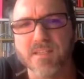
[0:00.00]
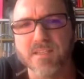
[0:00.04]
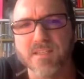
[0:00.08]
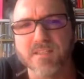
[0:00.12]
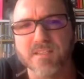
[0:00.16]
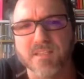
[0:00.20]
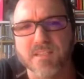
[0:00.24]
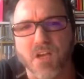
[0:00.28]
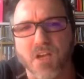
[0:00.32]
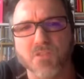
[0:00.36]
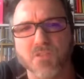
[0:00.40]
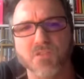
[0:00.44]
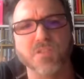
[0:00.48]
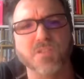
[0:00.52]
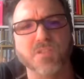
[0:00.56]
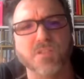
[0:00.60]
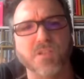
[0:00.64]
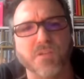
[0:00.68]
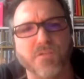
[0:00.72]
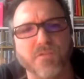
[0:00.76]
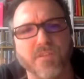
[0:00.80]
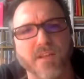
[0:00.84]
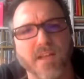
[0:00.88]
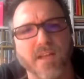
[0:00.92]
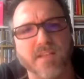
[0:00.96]
thousands
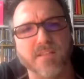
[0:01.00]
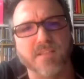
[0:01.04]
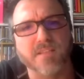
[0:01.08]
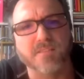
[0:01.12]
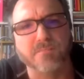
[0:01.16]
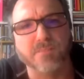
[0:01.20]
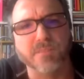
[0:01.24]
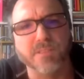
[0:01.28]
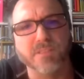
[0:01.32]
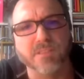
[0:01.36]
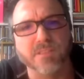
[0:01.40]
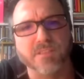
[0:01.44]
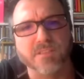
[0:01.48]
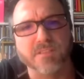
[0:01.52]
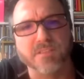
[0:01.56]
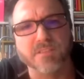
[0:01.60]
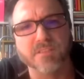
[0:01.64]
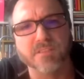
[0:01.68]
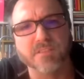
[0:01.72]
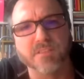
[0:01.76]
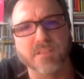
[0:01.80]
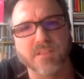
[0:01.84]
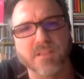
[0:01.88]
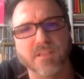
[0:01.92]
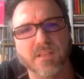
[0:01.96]
of flats and
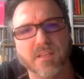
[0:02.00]
buildings.